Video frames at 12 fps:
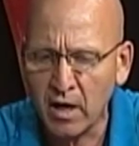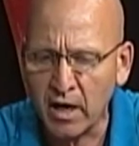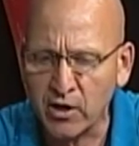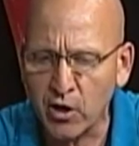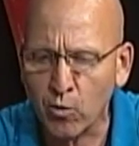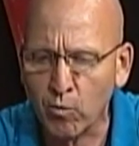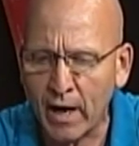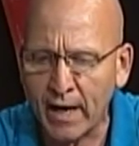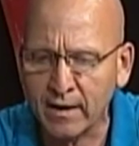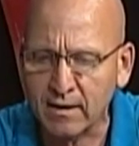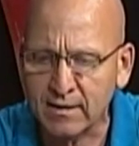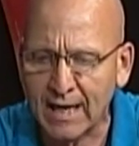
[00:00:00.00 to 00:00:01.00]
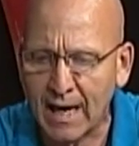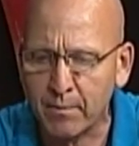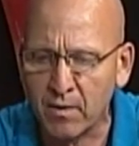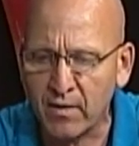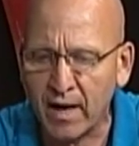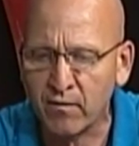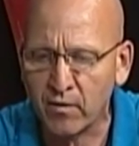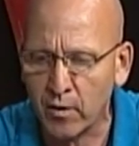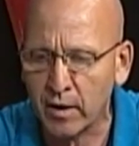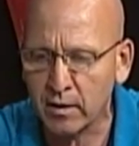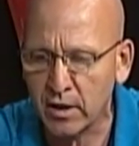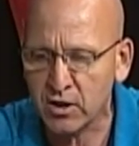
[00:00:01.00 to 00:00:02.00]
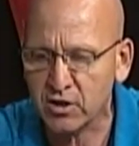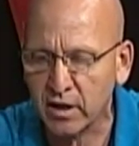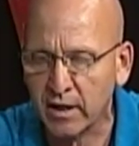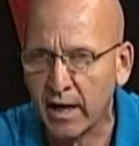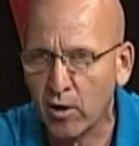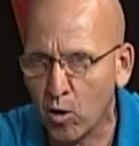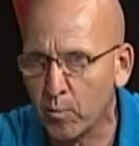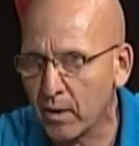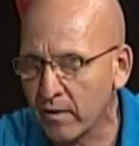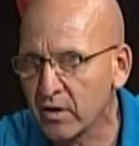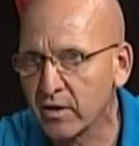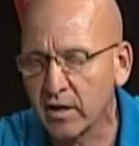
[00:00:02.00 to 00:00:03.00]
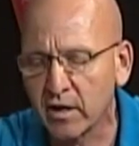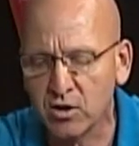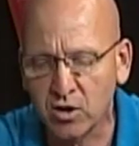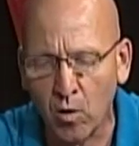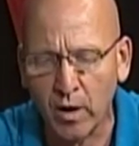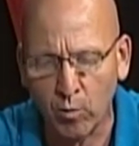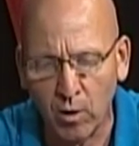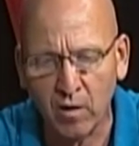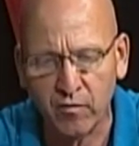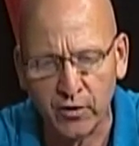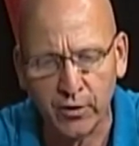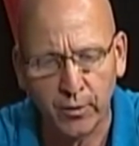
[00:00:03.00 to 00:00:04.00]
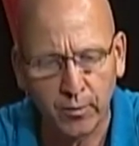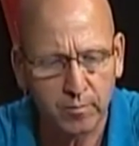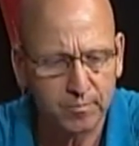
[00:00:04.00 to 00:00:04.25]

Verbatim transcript: and you're right at the top of that very list, and I hope everything is going well for you.